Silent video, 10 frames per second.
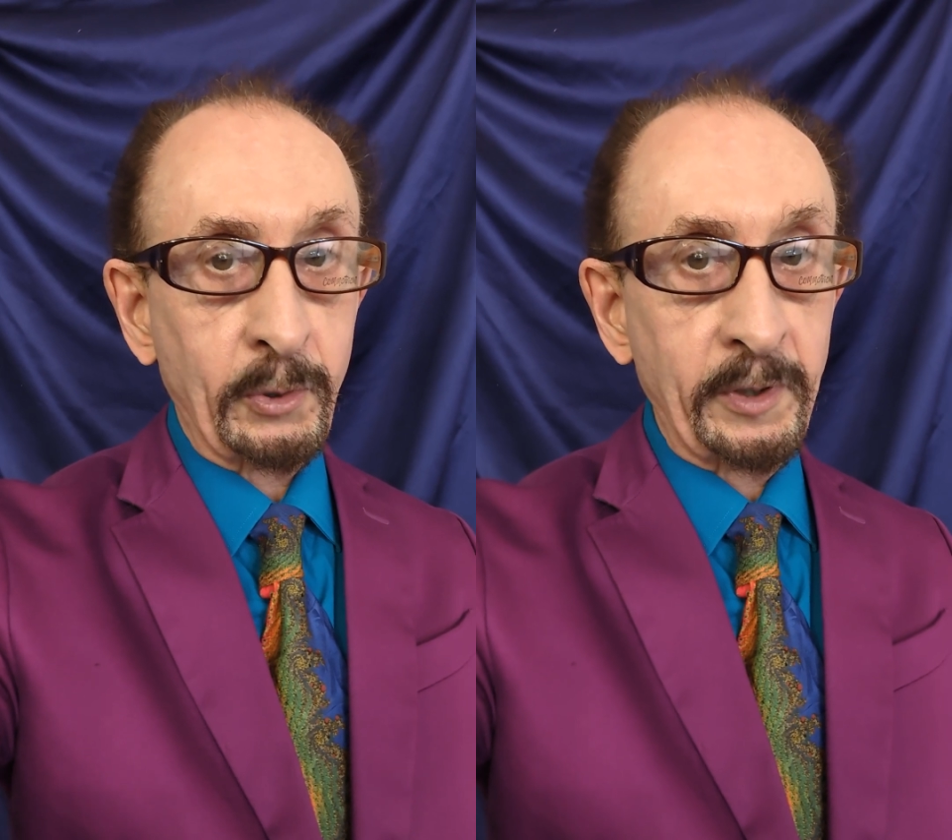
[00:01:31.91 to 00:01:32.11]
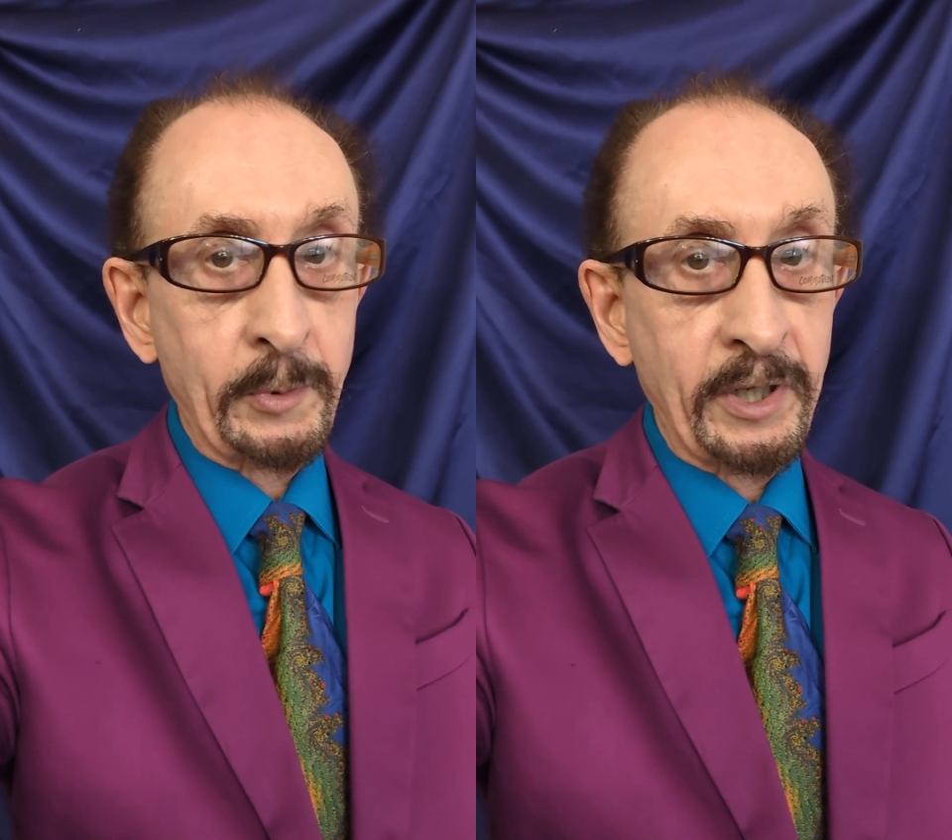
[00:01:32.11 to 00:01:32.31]

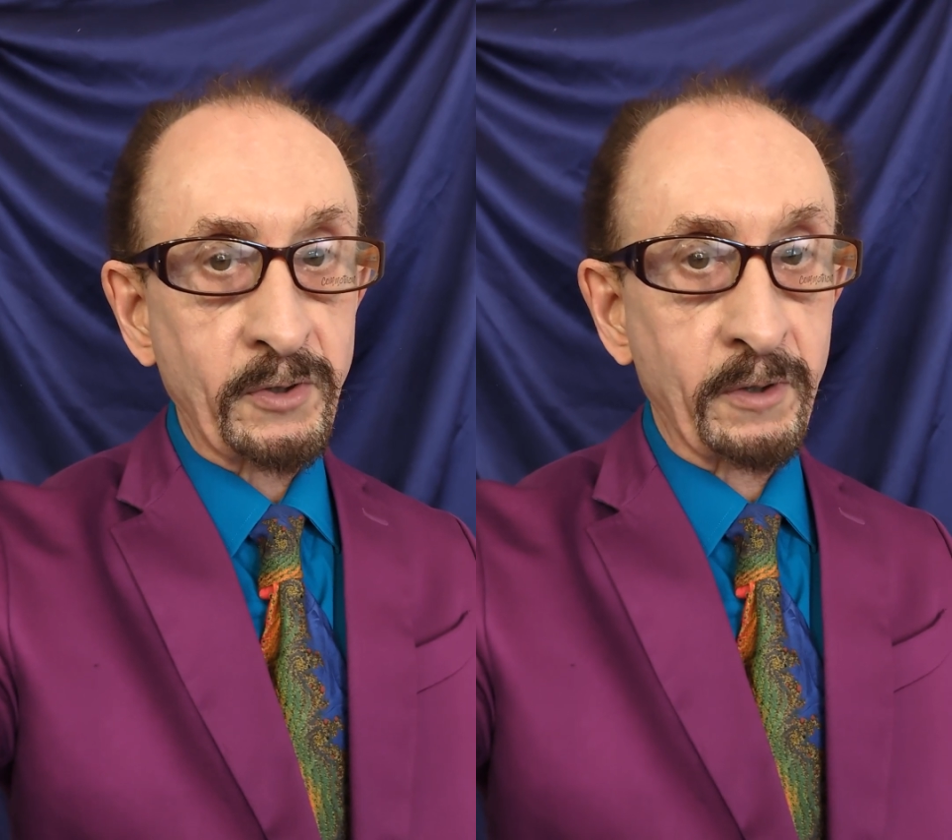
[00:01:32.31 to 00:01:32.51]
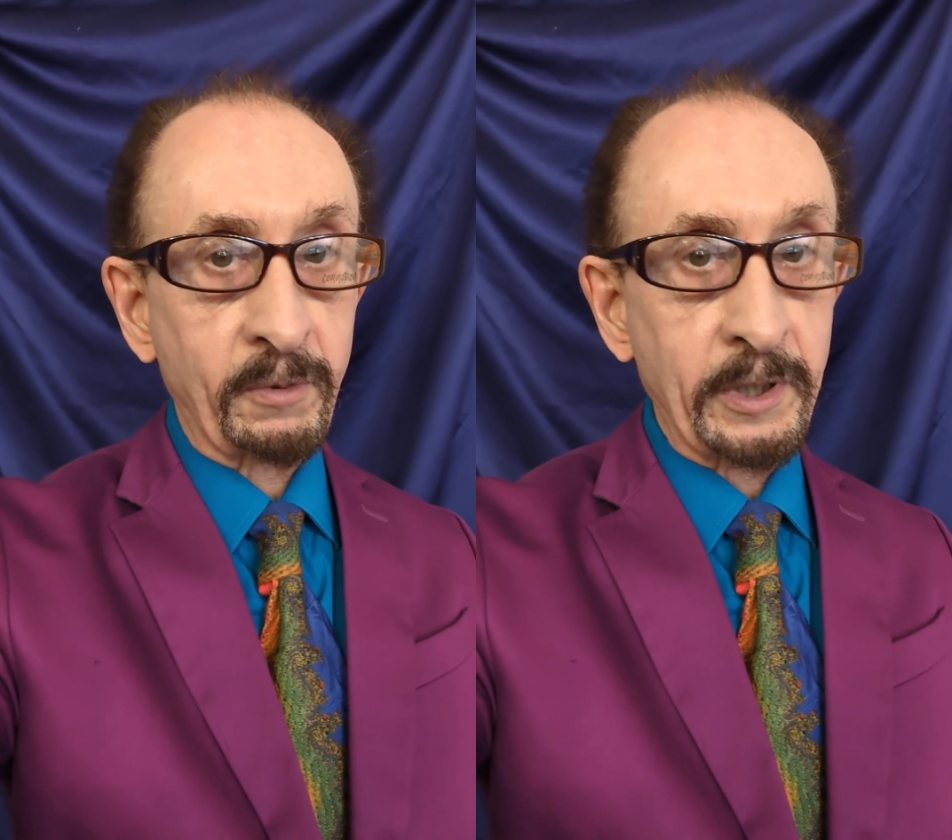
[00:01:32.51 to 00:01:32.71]
3
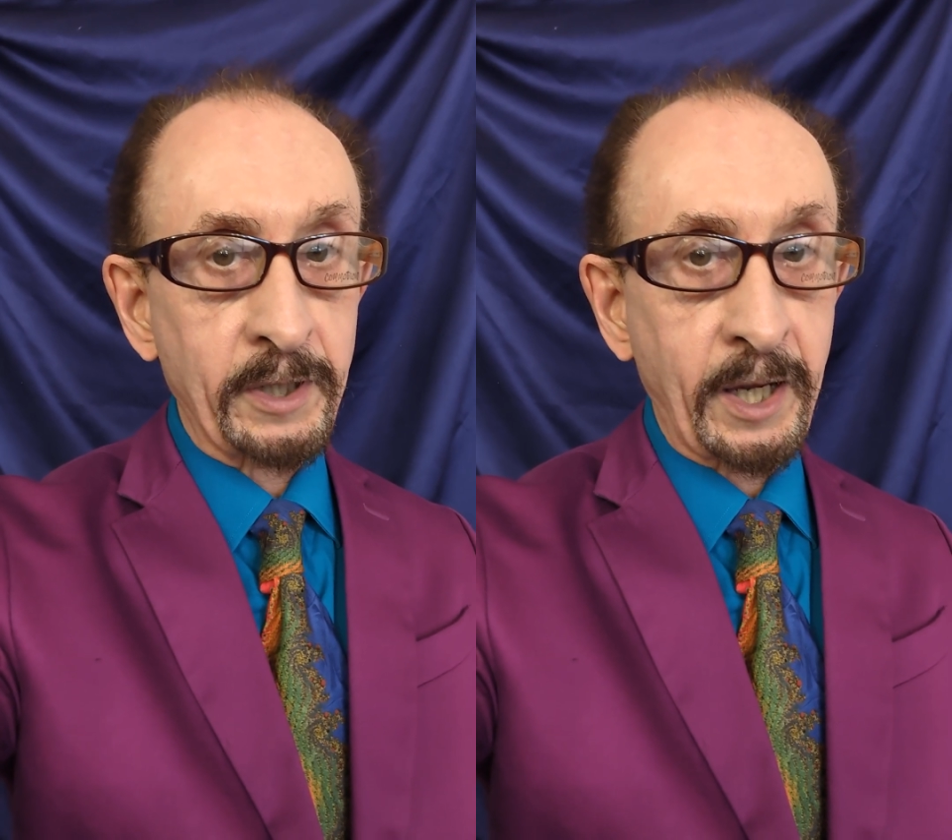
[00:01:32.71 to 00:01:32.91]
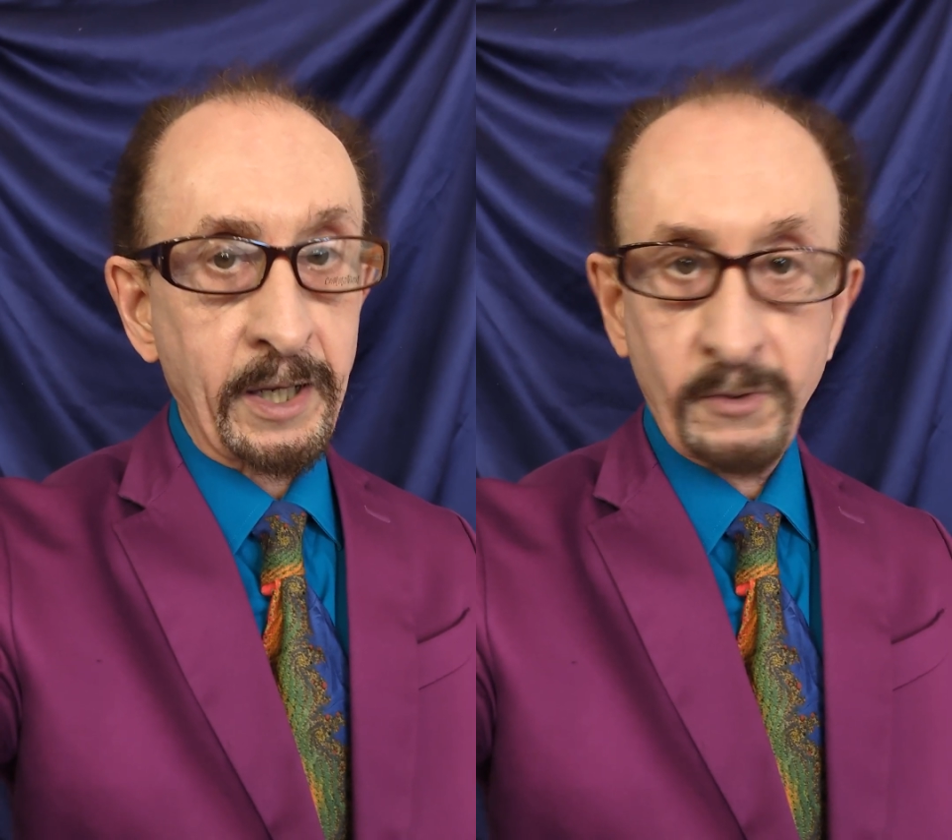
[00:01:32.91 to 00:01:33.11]
weeks and
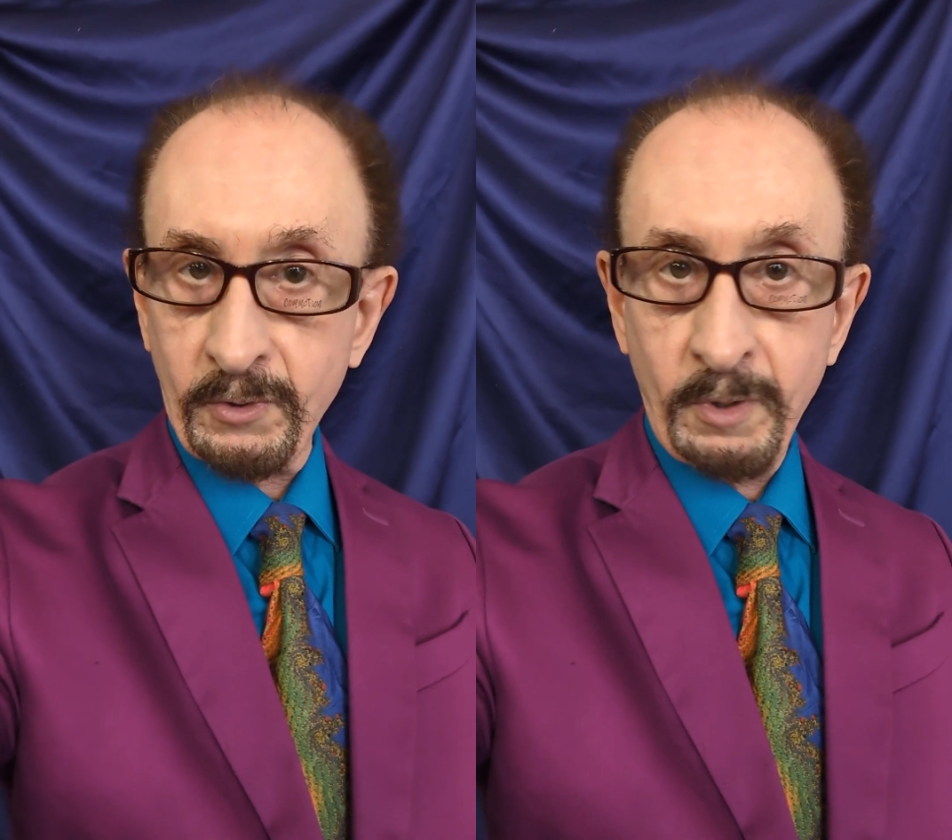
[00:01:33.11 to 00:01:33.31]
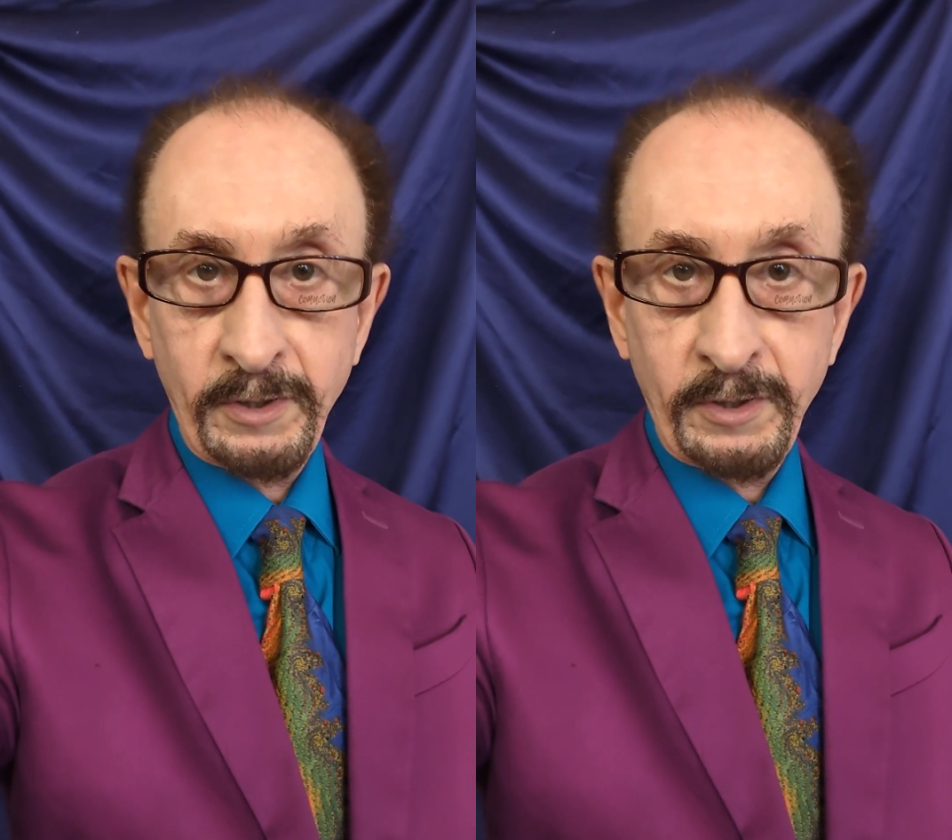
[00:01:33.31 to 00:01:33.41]
3 days,